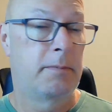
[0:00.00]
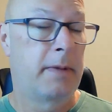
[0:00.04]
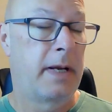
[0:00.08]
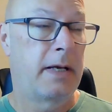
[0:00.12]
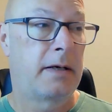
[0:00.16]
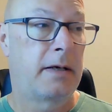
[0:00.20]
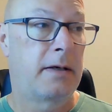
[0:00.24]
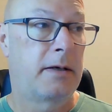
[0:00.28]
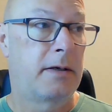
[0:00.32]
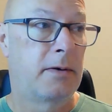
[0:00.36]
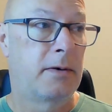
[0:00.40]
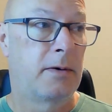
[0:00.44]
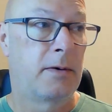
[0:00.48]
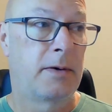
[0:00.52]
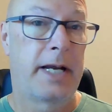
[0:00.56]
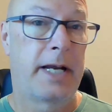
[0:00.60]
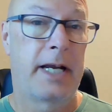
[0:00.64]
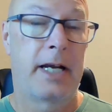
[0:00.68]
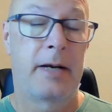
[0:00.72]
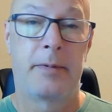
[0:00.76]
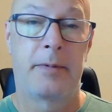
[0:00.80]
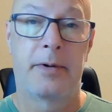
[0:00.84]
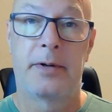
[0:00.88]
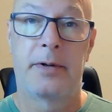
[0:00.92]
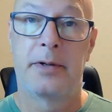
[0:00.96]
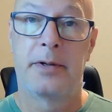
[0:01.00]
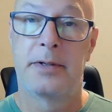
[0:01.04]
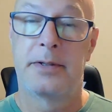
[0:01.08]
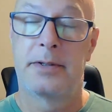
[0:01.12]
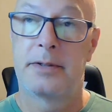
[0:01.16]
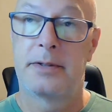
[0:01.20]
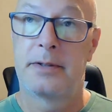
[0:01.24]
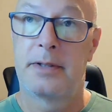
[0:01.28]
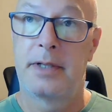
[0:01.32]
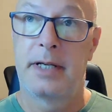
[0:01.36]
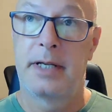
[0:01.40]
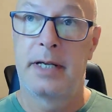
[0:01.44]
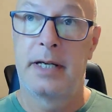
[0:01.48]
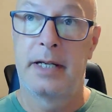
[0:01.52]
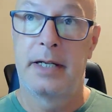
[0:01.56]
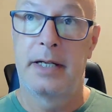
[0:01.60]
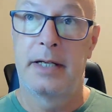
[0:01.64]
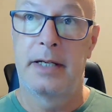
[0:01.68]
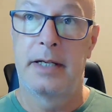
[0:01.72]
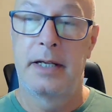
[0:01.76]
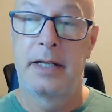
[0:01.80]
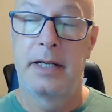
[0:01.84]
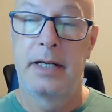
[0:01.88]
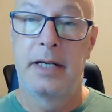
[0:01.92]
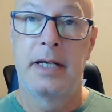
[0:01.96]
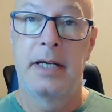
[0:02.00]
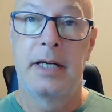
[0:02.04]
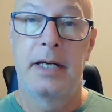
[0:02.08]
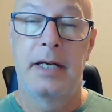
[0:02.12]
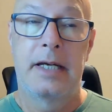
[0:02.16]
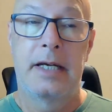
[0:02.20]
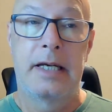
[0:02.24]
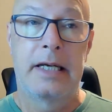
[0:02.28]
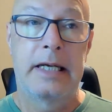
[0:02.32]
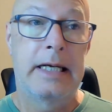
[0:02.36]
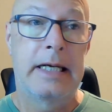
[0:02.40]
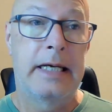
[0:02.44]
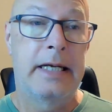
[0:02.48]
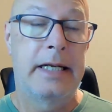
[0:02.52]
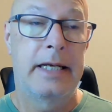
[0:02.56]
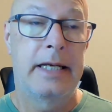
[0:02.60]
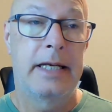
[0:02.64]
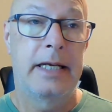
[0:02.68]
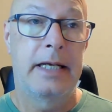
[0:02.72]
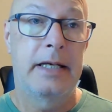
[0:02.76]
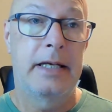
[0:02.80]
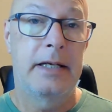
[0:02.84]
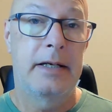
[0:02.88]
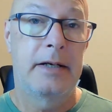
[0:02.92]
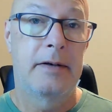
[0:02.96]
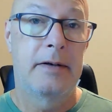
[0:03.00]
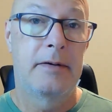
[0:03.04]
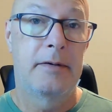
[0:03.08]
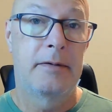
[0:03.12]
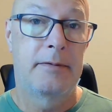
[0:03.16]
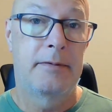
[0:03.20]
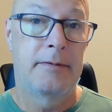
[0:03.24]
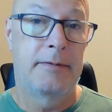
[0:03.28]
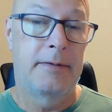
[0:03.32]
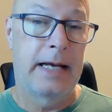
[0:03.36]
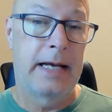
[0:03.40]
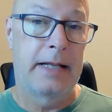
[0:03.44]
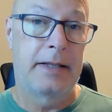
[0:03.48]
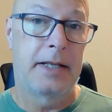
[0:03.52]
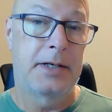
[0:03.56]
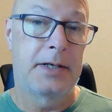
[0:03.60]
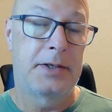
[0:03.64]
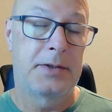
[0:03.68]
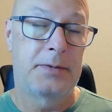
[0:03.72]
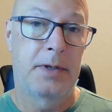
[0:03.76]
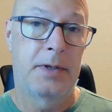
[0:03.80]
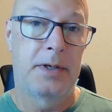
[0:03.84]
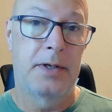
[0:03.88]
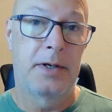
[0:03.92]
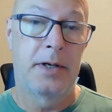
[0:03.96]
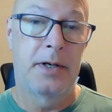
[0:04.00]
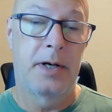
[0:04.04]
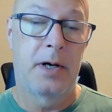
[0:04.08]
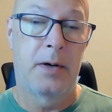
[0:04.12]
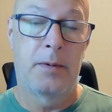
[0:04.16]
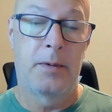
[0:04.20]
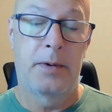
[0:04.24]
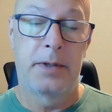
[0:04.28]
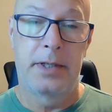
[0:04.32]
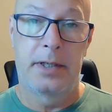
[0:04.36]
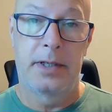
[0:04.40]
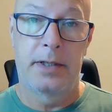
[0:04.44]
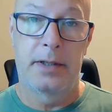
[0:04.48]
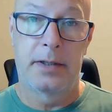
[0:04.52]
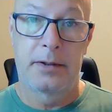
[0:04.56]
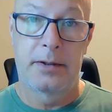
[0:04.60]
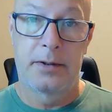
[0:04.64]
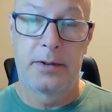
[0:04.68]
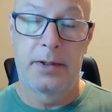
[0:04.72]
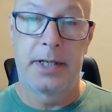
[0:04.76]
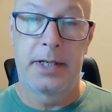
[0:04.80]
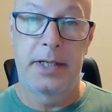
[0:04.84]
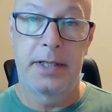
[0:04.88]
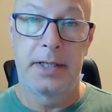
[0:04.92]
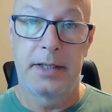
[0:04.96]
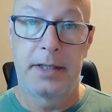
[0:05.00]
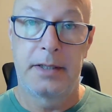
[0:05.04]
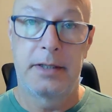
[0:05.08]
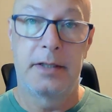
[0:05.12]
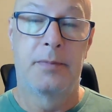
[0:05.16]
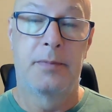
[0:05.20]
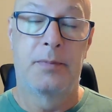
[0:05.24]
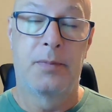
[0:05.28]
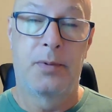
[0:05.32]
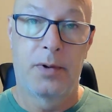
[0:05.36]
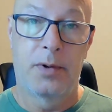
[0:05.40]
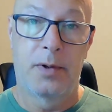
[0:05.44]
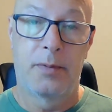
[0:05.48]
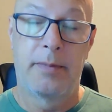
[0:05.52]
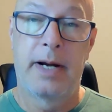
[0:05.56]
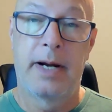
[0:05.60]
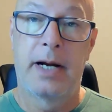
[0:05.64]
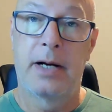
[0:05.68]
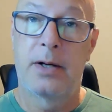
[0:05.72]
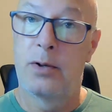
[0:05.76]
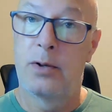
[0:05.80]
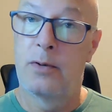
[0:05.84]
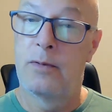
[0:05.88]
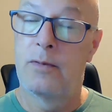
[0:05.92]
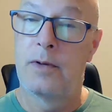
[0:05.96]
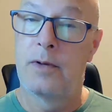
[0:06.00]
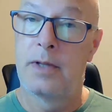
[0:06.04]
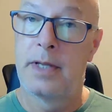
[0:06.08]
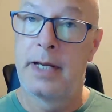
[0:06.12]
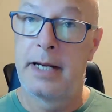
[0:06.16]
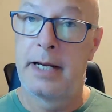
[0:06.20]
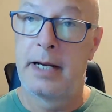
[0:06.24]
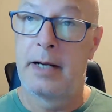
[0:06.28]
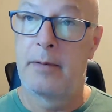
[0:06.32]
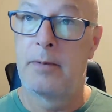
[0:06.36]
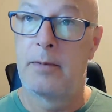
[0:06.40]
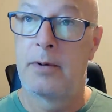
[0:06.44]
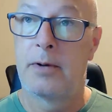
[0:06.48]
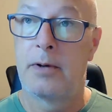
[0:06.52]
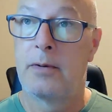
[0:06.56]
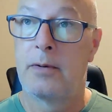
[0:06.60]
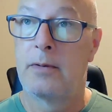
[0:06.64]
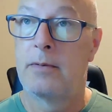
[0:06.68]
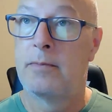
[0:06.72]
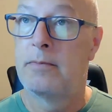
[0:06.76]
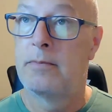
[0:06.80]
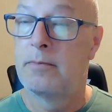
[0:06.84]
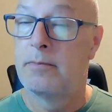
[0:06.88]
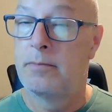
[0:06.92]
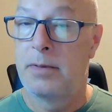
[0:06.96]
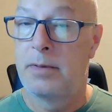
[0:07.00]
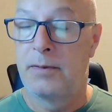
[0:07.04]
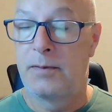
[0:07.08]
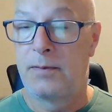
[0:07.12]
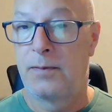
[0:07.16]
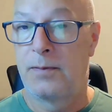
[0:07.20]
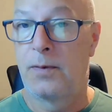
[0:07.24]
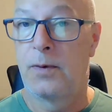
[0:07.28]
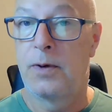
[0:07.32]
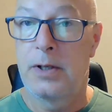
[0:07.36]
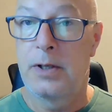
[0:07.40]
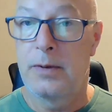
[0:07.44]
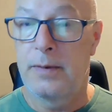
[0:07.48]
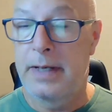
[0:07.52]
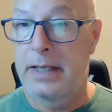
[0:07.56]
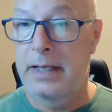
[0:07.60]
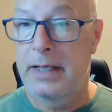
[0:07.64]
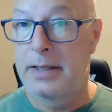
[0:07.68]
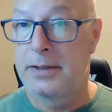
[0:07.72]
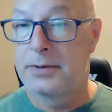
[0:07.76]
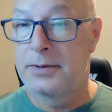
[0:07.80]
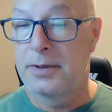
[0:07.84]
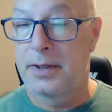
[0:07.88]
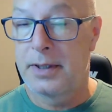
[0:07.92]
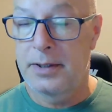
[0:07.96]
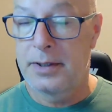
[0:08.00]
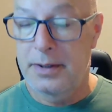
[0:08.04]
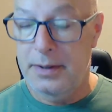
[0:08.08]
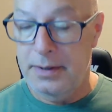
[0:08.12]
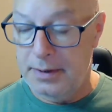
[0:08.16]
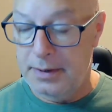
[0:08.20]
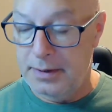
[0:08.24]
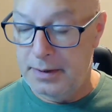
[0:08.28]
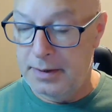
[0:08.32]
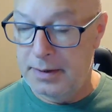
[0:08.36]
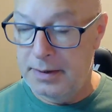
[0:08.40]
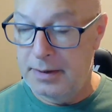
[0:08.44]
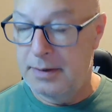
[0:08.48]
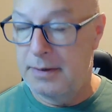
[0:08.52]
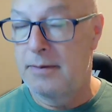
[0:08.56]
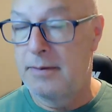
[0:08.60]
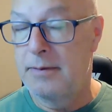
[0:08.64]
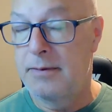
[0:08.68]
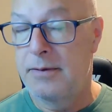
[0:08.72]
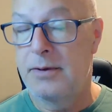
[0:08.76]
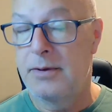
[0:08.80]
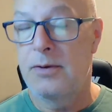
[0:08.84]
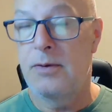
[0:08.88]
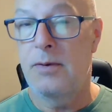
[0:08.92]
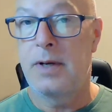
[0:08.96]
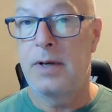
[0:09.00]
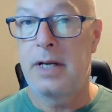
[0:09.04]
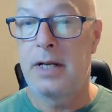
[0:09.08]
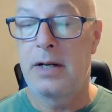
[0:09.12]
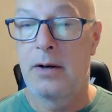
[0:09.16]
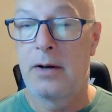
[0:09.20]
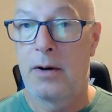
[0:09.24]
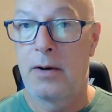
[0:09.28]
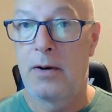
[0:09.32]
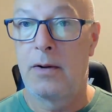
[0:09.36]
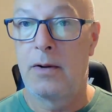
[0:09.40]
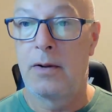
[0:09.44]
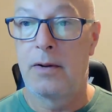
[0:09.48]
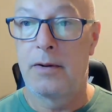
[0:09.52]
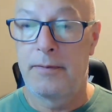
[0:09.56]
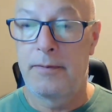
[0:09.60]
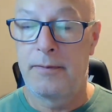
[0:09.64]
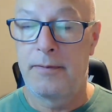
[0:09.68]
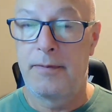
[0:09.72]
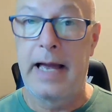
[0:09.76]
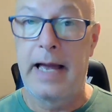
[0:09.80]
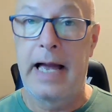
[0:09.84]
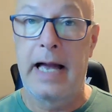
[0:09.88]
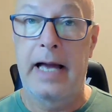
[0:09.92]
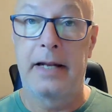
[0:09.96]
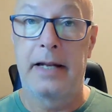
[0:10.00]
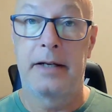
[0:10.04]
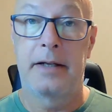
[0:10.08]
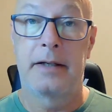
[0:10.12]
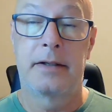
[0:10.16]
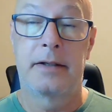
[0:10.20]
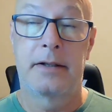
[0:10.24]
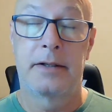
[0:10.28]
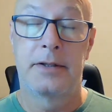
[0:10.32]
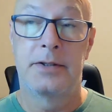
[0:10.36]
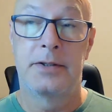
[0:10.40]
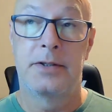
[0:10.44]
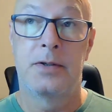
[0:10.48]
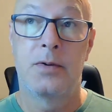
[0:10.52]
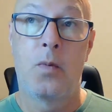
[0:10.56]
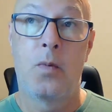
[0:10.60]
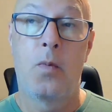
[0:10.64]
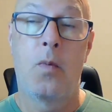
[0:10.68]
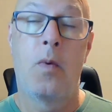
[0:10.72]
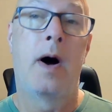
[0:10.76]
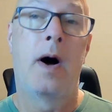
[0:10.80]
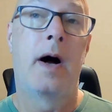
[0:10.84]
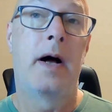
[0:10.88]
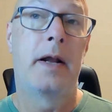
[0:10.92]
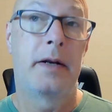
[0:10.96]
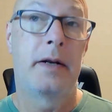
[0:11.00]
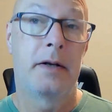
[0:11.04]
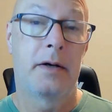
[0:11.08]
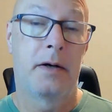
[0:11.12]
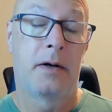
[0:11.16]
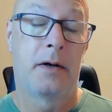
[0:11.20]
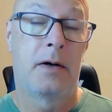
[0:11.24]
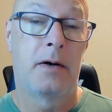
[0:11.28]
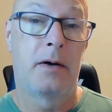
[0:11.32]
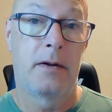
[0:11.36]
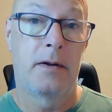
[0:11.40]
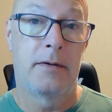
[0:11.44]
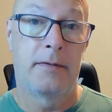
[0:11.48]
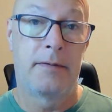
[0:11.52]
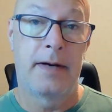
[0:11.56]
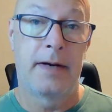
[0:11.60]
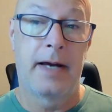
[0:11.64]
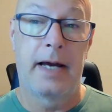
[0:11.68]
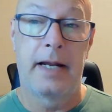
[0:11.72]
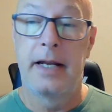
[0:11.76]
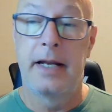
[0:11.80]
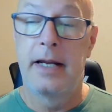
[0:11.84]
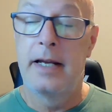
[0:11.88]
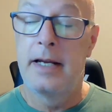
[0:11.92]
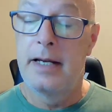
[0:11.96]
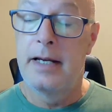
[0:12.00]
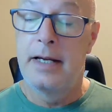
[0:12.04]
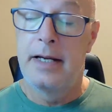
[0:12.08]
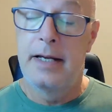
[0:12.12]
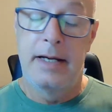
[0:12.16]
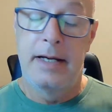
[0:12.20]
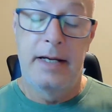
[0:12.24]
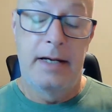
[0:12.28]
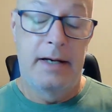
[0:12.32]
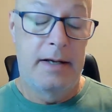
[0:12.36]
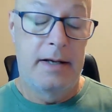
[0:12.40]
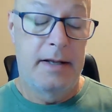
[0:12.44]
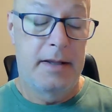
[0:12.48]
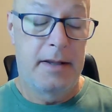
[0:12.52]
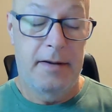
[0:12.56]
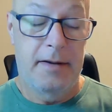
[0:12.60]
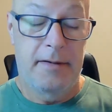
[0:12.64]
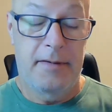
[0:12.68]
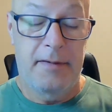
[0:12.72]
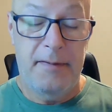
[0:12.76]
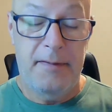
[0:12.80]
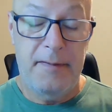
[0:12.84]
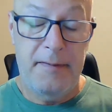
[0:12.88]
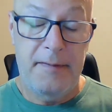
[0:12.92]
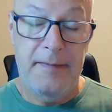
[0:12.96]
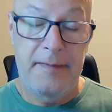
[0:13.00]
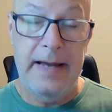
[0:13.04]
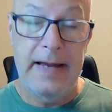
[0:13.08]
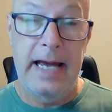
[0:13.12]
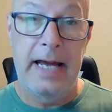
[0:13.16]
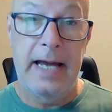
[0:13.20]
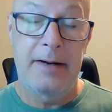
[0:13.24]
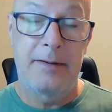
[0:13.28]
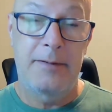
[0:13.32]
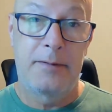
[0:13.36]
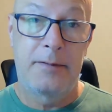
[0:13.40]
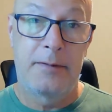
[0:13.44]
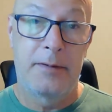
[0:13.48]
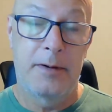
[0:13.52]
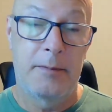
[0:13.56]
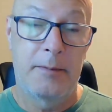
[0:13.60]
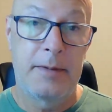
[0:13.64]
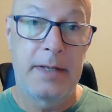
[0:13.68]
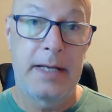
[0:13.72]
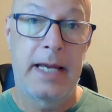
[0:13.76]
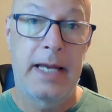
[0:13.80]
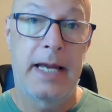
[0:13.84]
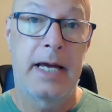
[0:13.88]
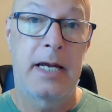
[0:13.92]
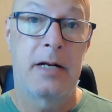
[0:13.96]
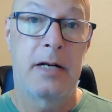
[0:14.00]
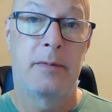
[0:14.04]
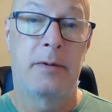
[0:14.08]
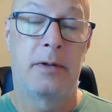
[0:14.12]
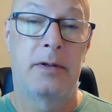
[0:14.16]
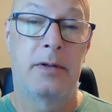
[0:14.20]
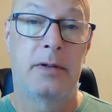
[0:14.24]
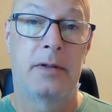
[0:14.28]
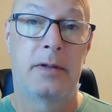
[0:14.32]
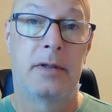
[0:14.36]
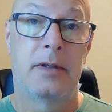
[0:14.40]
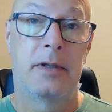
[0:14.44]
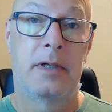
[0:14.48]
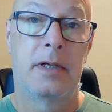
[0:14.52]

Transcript: make your own hamburgers, and any fat that's rendered out while you're cooking it, you pour it back over the hamburger before you eat it, so that you eat all the fat, because you want all the fat. The fat from the animal